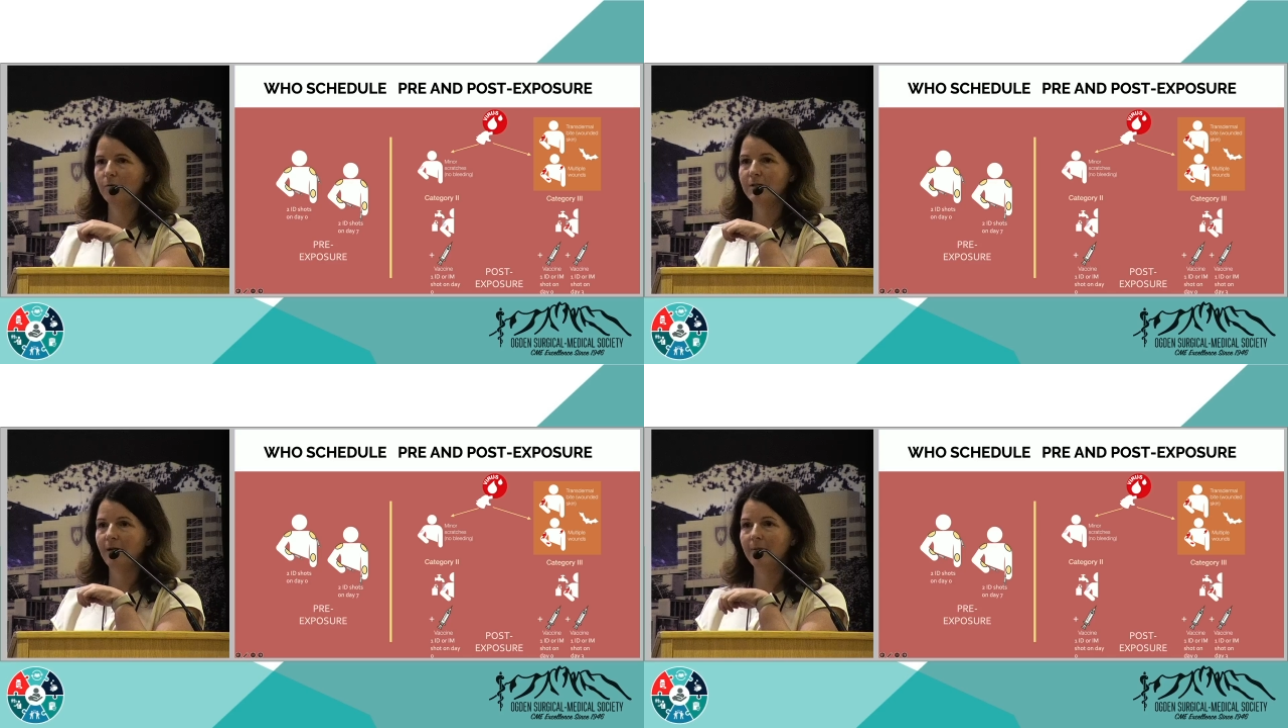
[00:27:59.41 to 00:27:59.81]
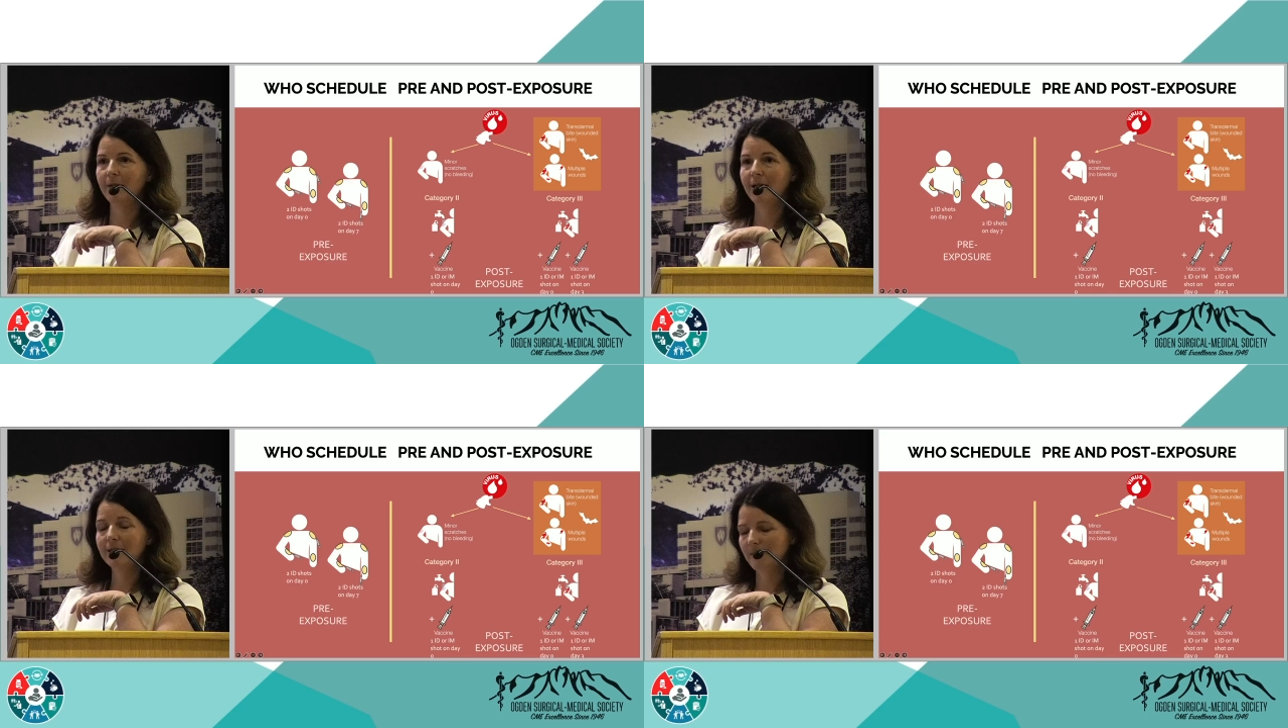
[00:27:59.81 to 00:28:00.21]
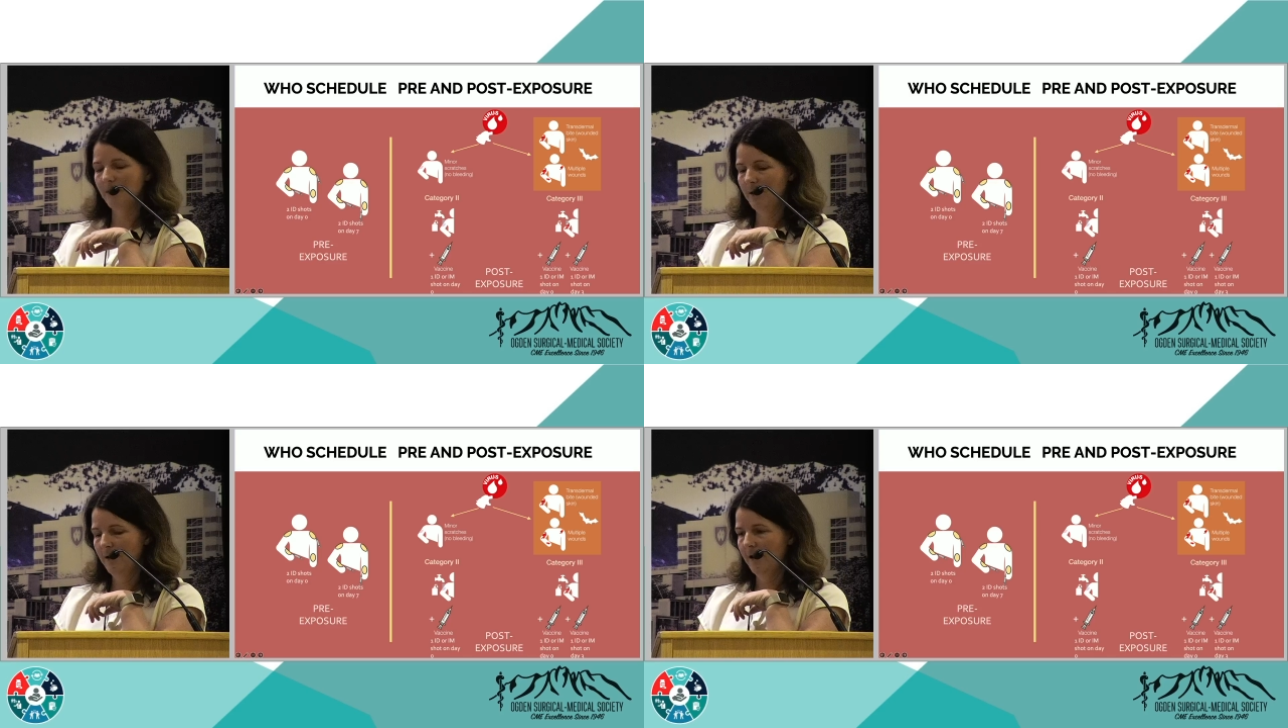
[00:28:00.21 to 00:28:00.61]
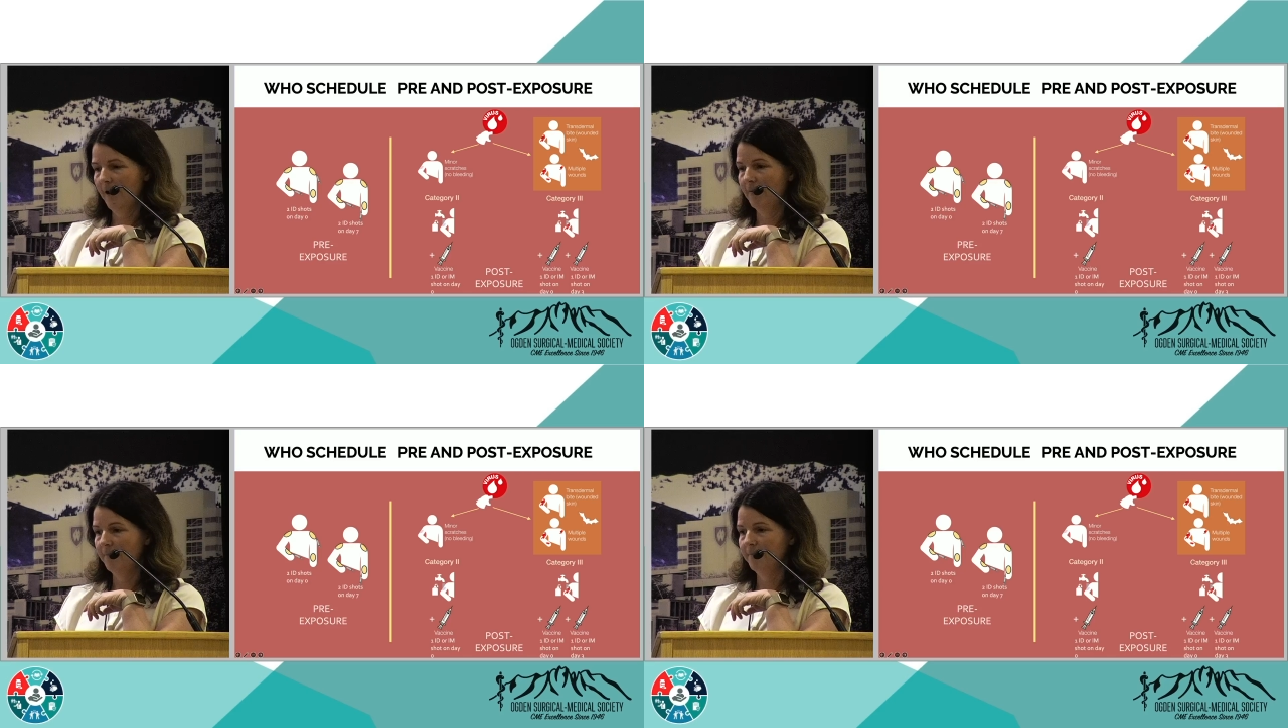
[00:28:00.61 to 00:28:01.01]
to a place
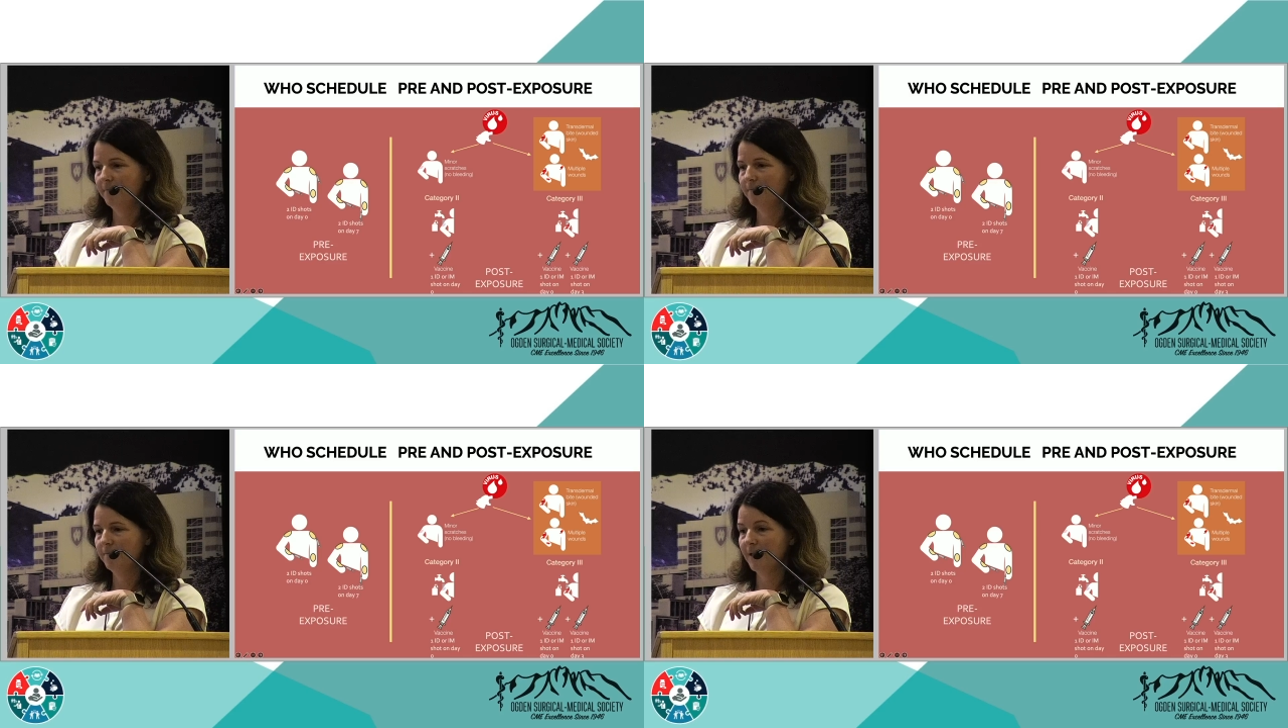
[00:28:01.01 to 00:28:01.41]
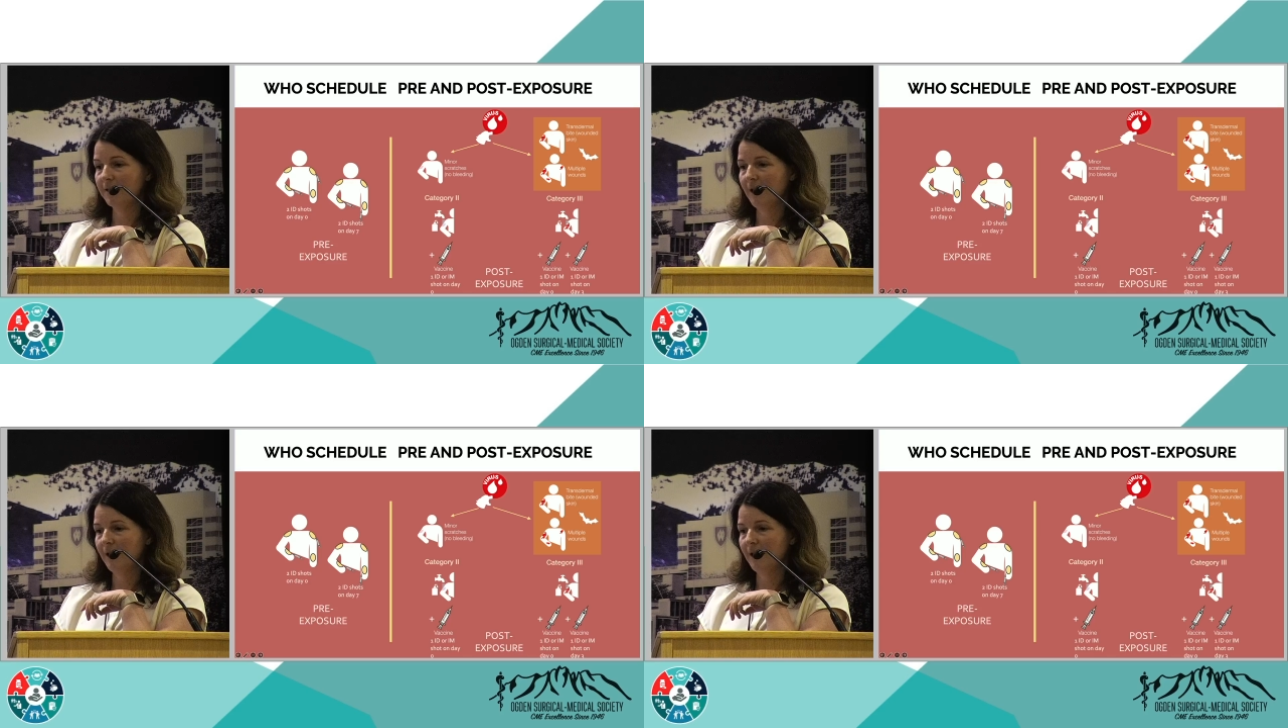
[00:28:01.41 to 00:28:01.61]
that's high